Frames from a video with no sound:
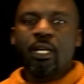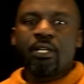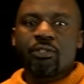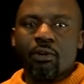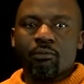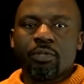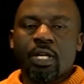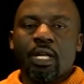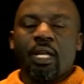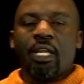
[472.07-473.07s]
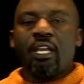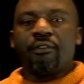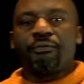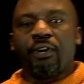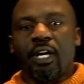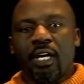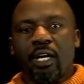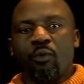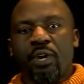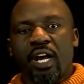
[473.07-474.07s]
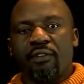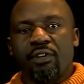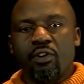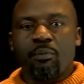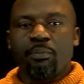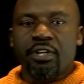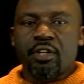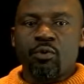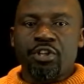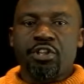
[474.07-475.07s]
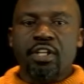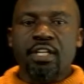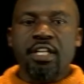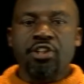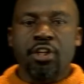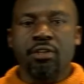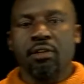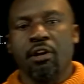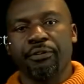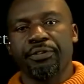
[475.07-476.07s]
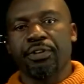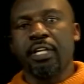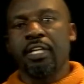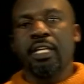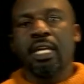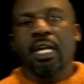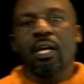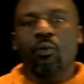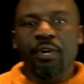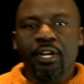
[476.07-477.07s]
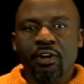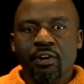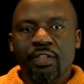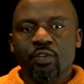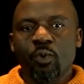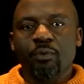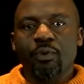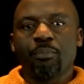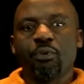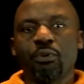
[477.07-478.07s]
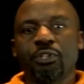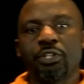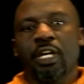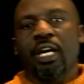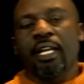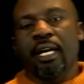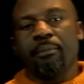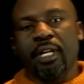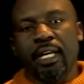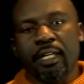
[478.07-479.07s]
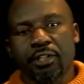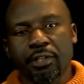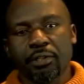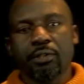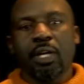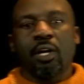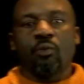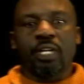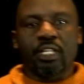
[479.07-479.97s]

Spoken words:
So if we have an operator which is addition of 3, we know that when we put a number like 2, we